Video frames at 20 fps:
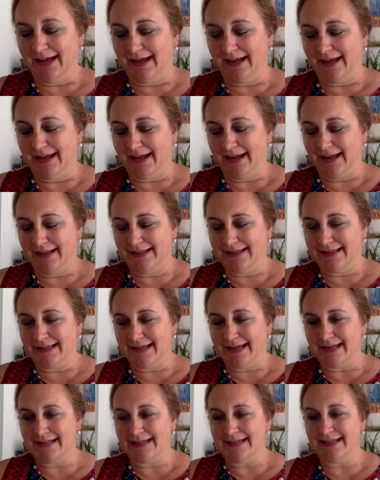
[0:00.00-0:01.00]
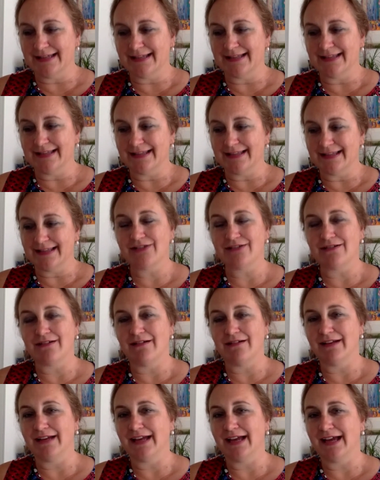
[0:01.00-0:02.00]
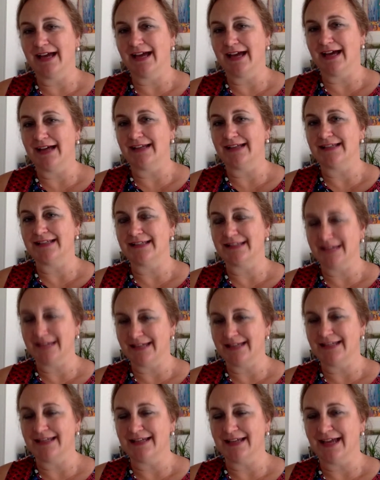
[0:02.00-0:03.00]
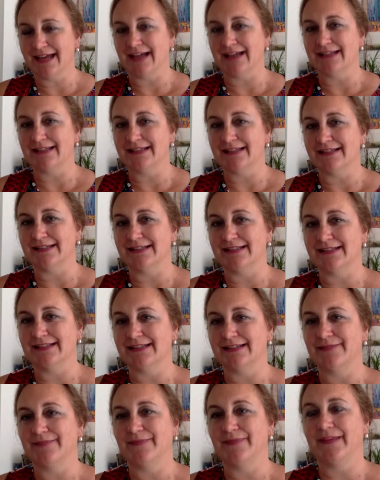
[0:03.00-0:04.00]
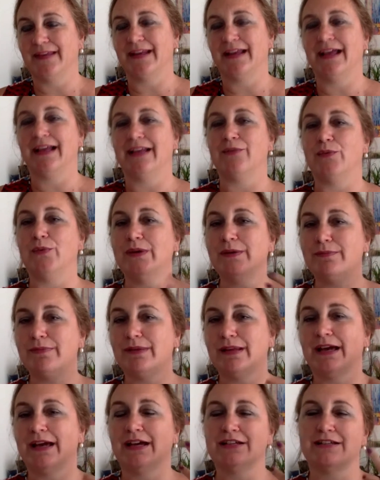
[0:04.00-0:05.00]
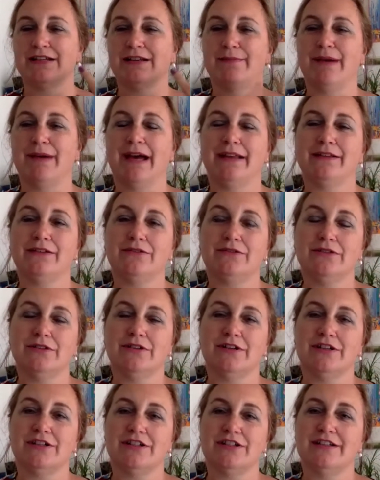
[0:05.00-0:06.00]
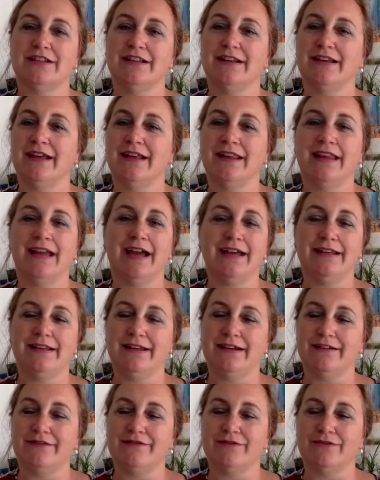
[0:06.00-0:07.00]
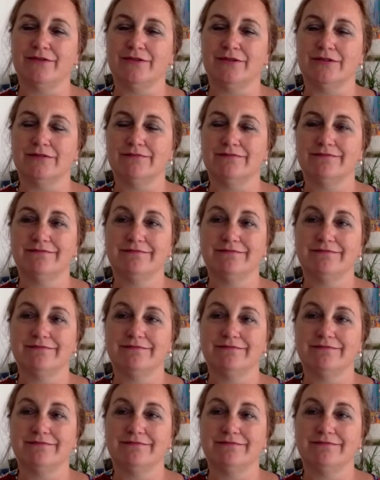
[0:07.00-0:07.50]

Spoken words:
And then later on, I had a skating accident and I had a whiplash and a bad concussion, and I lay there for